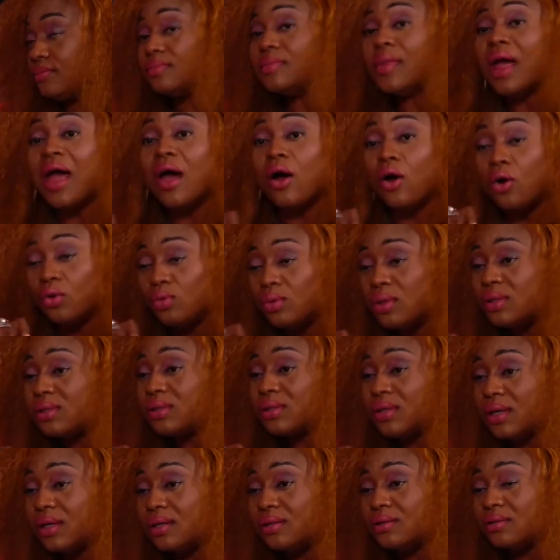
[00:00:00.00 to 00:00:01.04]
I always
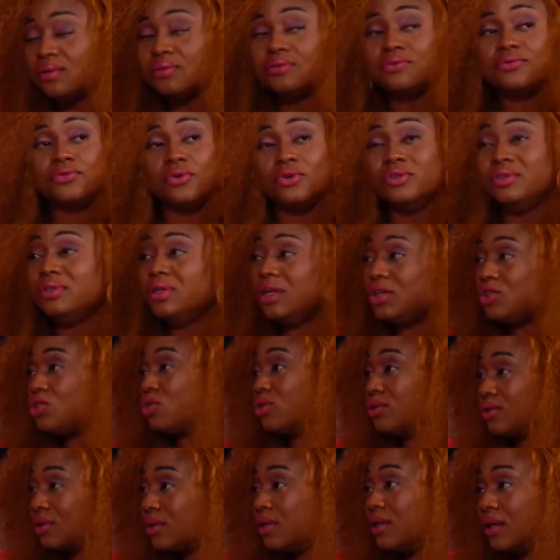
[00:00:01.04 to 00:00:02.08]
say it for nature
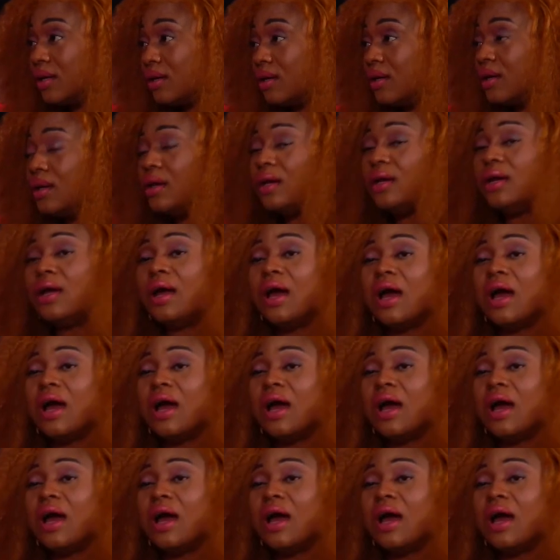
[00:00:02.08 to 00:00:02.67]
to hear. Mm -hmm.